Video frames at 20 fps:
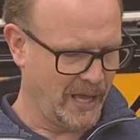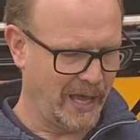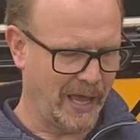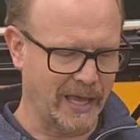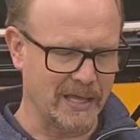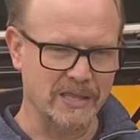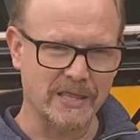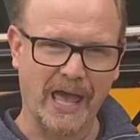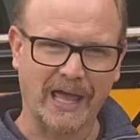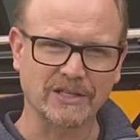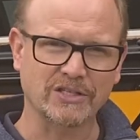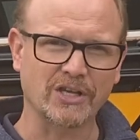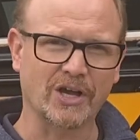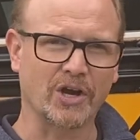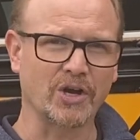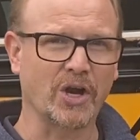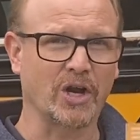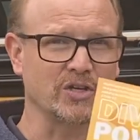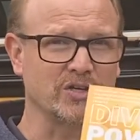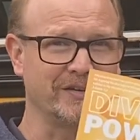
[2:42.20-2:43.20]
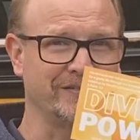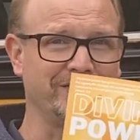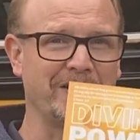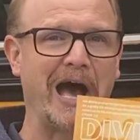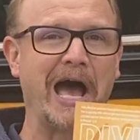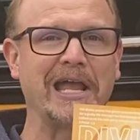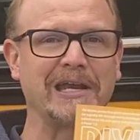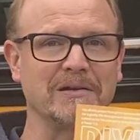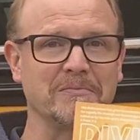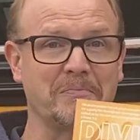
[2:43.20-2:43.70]
And that's our
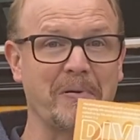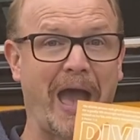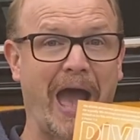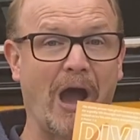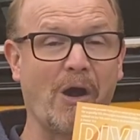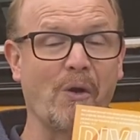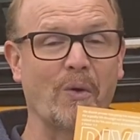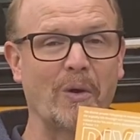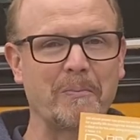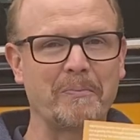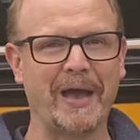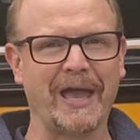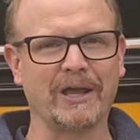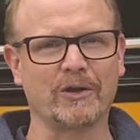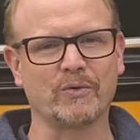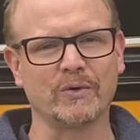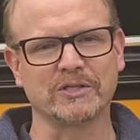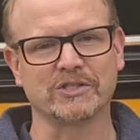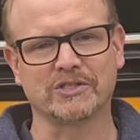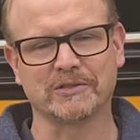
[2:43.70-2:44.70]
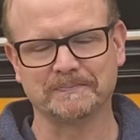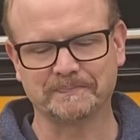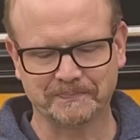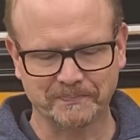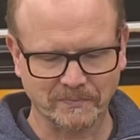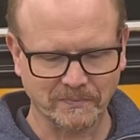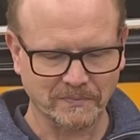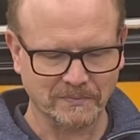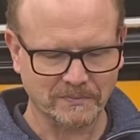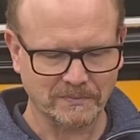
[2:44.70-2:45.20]
divine power banquets.
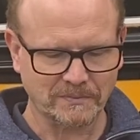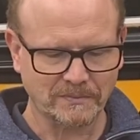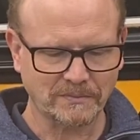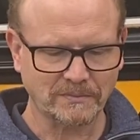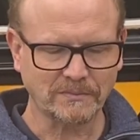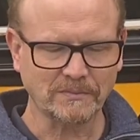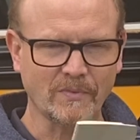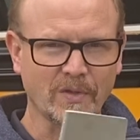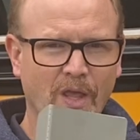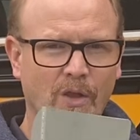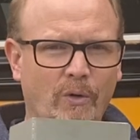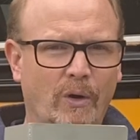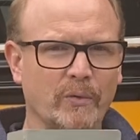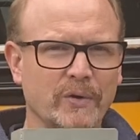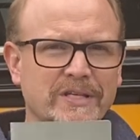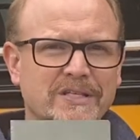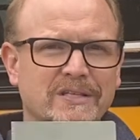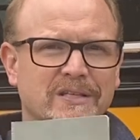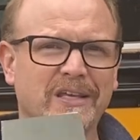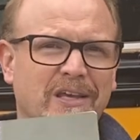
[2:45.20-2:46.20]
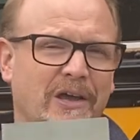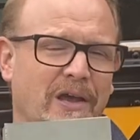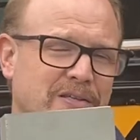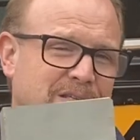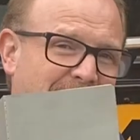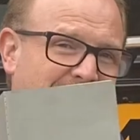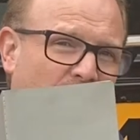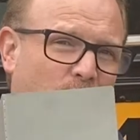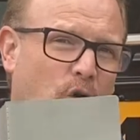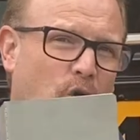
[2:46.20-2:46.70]
Well, recently I was
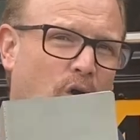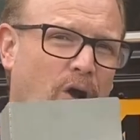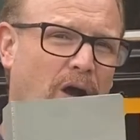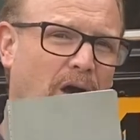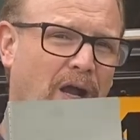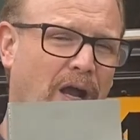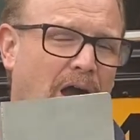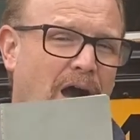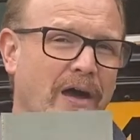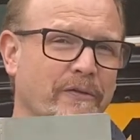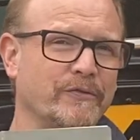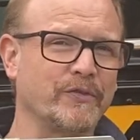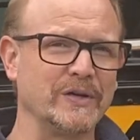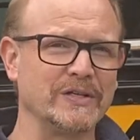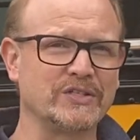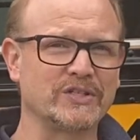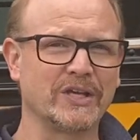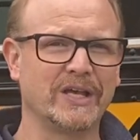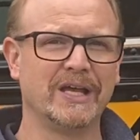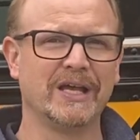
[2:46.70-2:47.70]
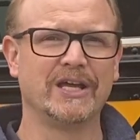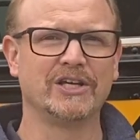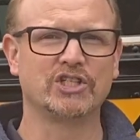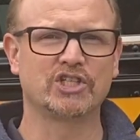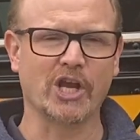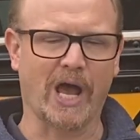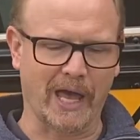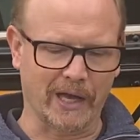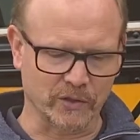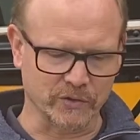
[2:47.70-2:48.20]
at a conference,
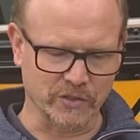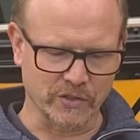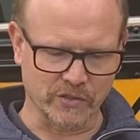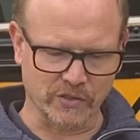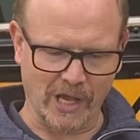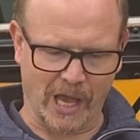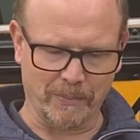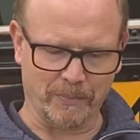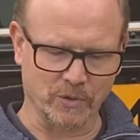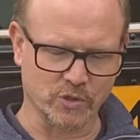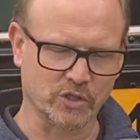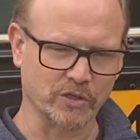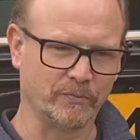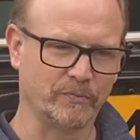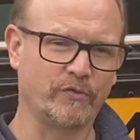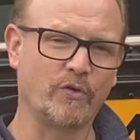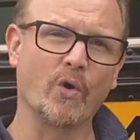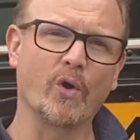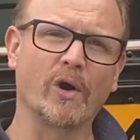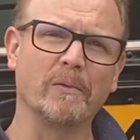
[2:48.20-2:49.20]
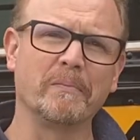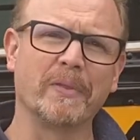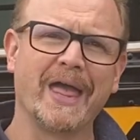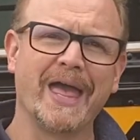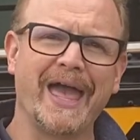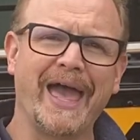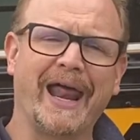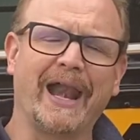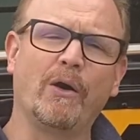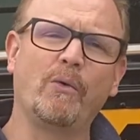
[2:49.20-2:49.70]
Child Discipleship Forum,
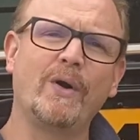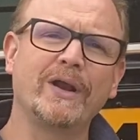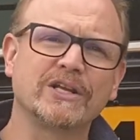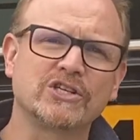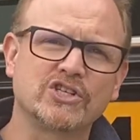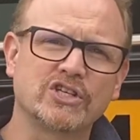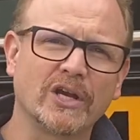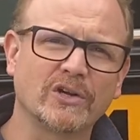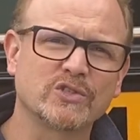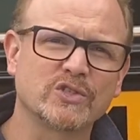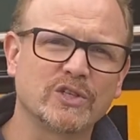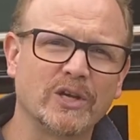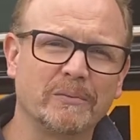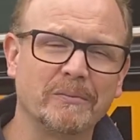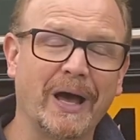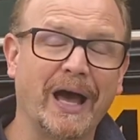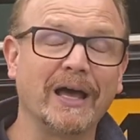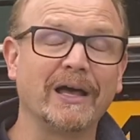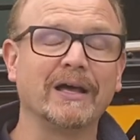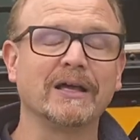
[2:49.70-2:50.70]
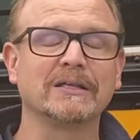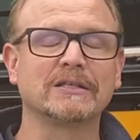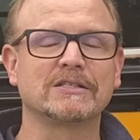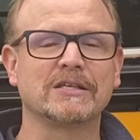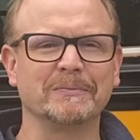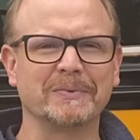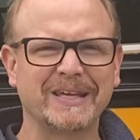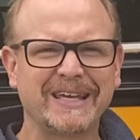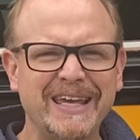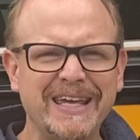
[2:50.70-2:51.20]
and I want to share
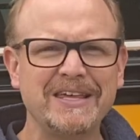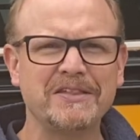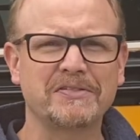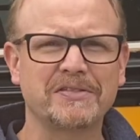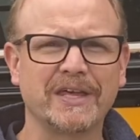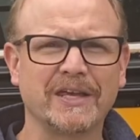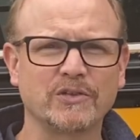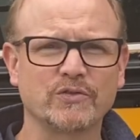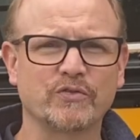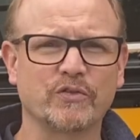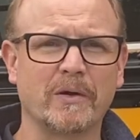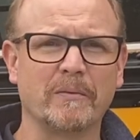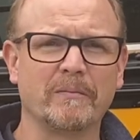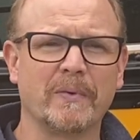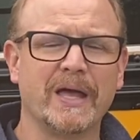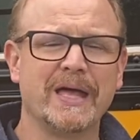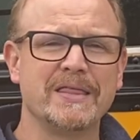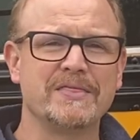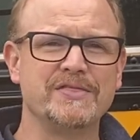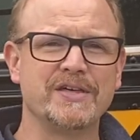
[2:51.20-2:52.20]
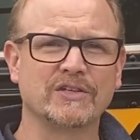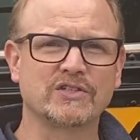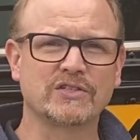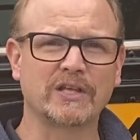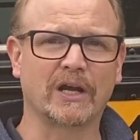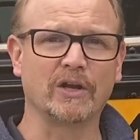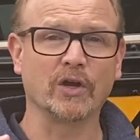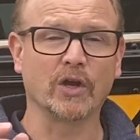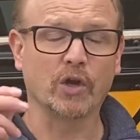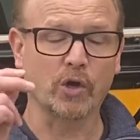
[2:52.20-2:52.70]
some key things from this
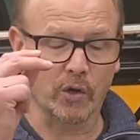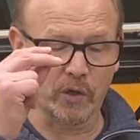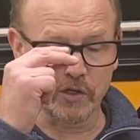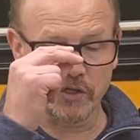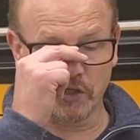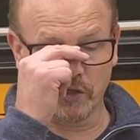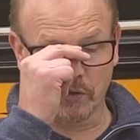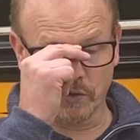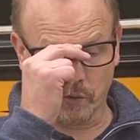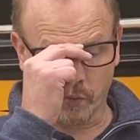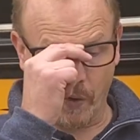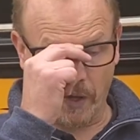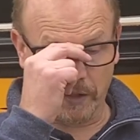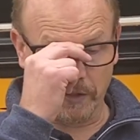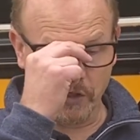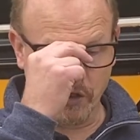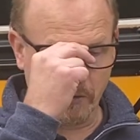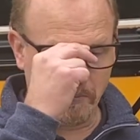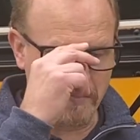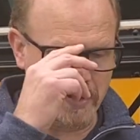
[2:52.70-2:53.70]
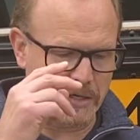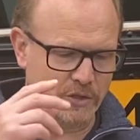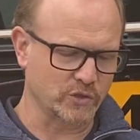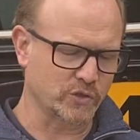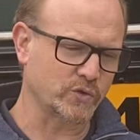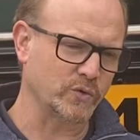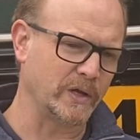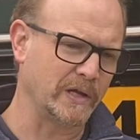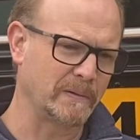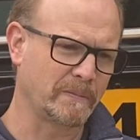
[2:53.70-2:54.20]
that'll encourage you as well in your
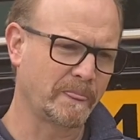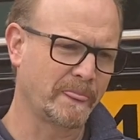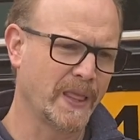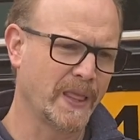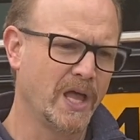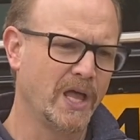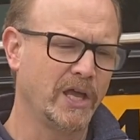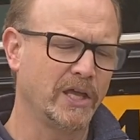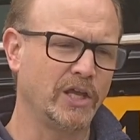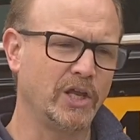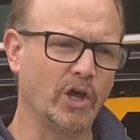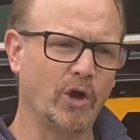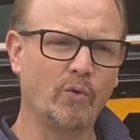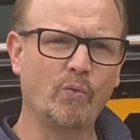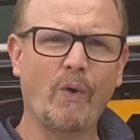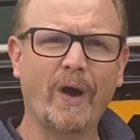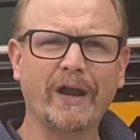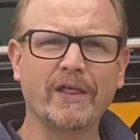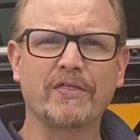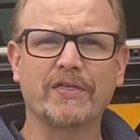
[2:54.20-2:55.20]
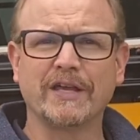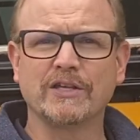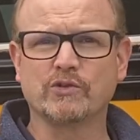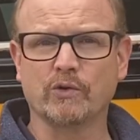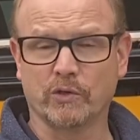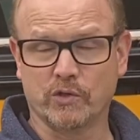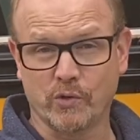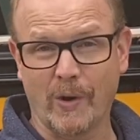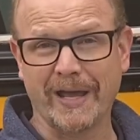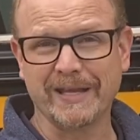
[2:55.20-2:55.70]
ministry. You know, one of the things
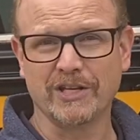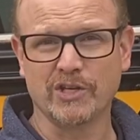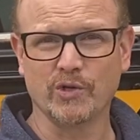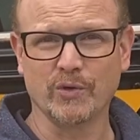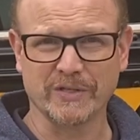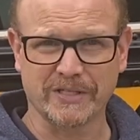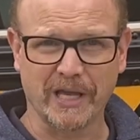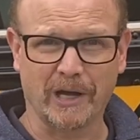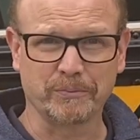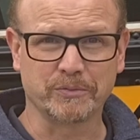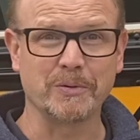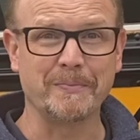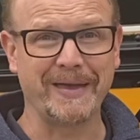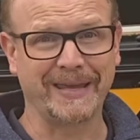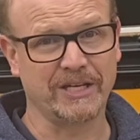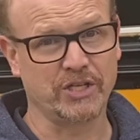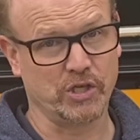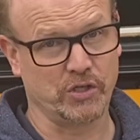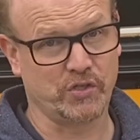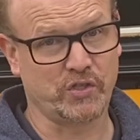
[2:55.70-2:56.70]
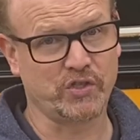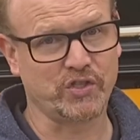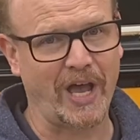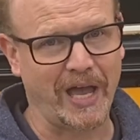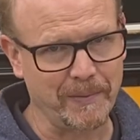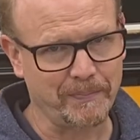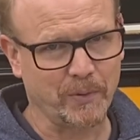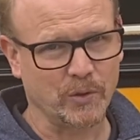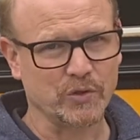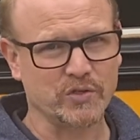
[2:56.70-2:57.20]
we're trying to do is help to make
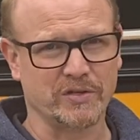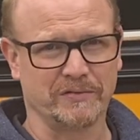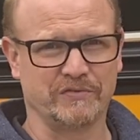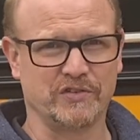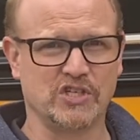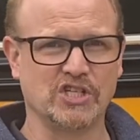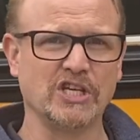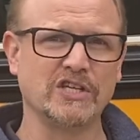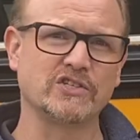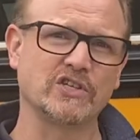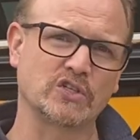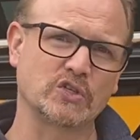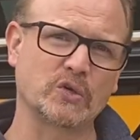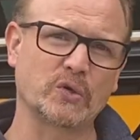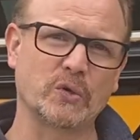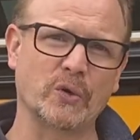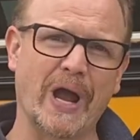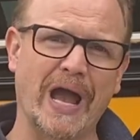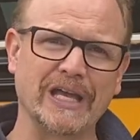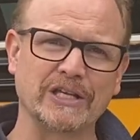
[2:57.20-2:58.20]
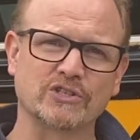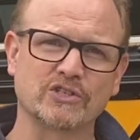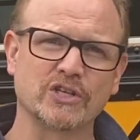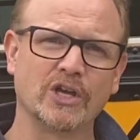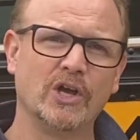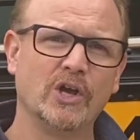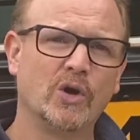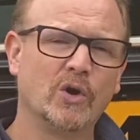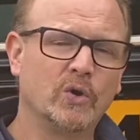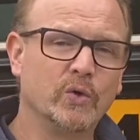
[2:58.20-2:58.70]
disciples of Jesus Christ
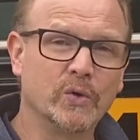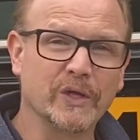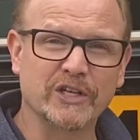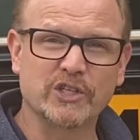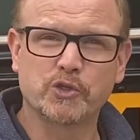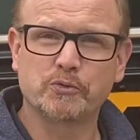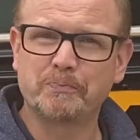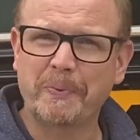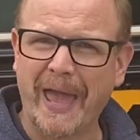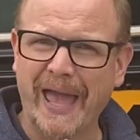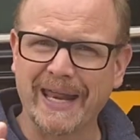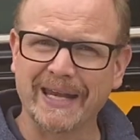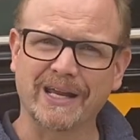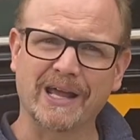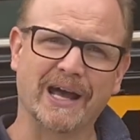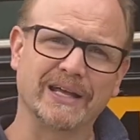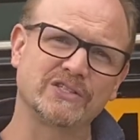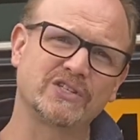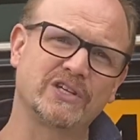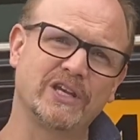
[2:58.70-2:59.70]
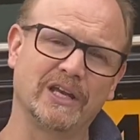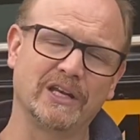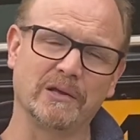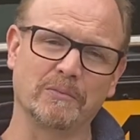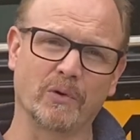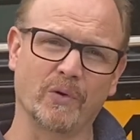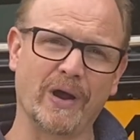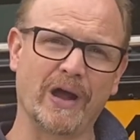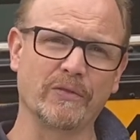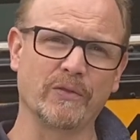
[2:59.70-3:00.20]
who will expand God's
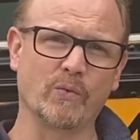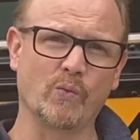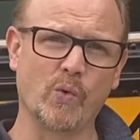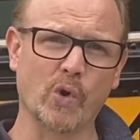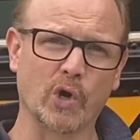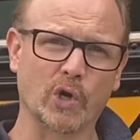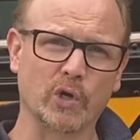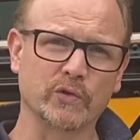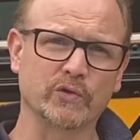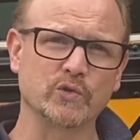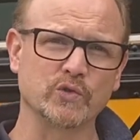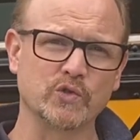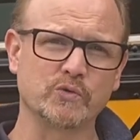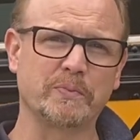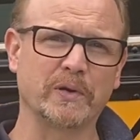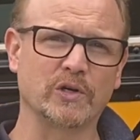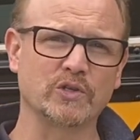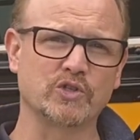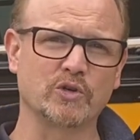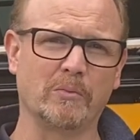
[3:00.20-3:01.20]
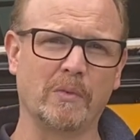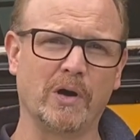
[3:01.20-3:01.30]
kingdom around the world through spiritual